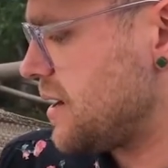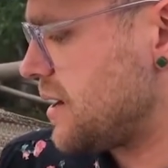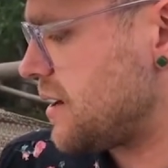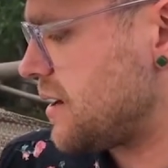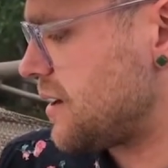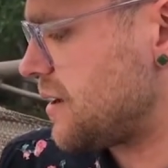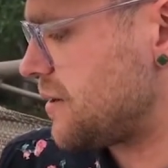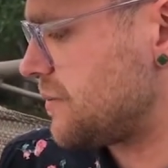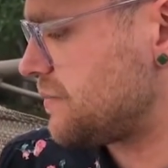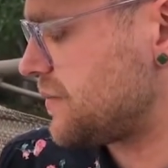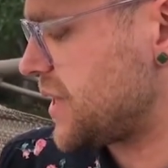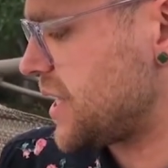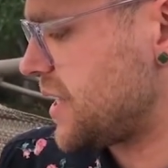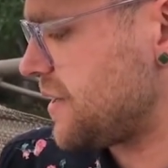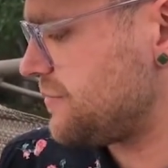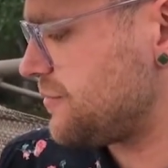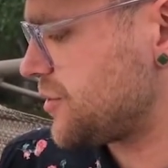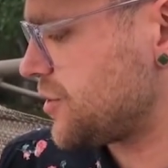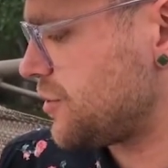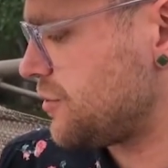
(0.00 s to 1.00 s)
that
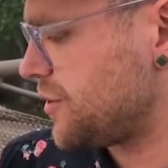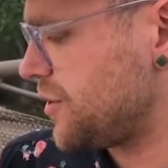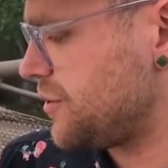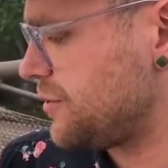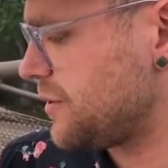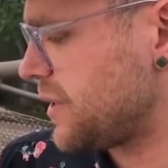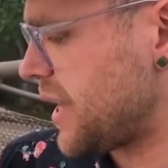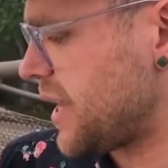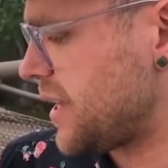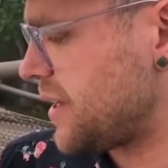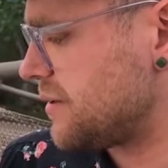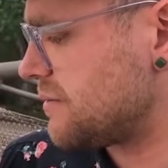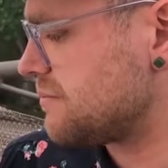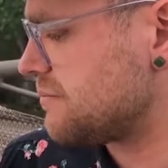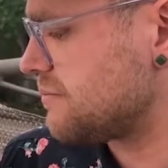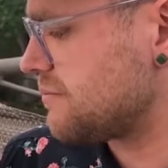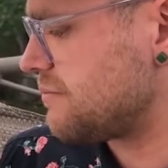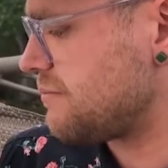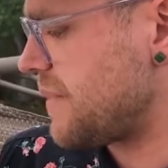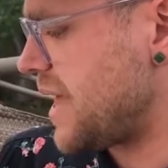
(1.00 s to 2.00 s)
I've shown you,
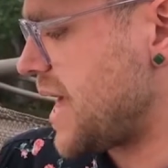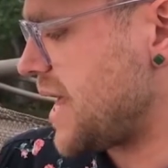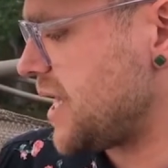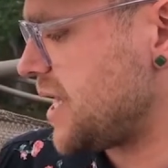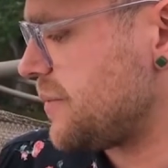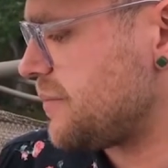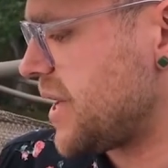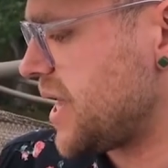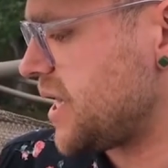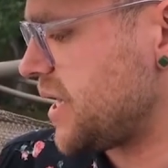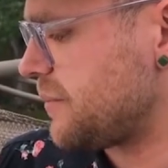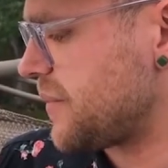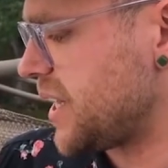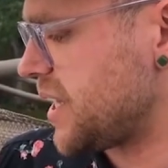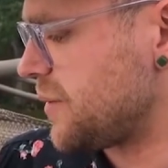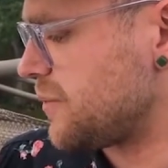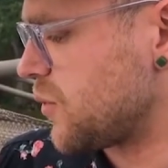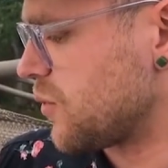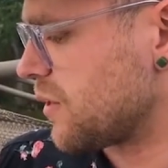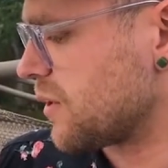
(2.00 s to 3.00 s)
and many, many,
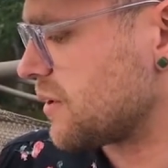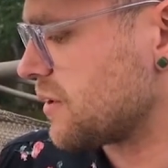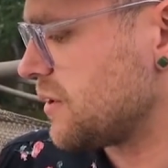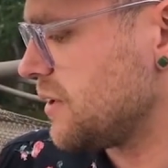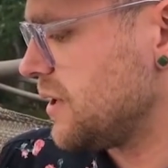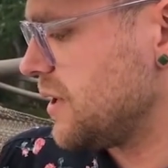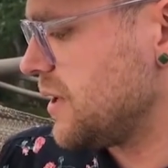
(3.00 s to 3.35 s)
many more.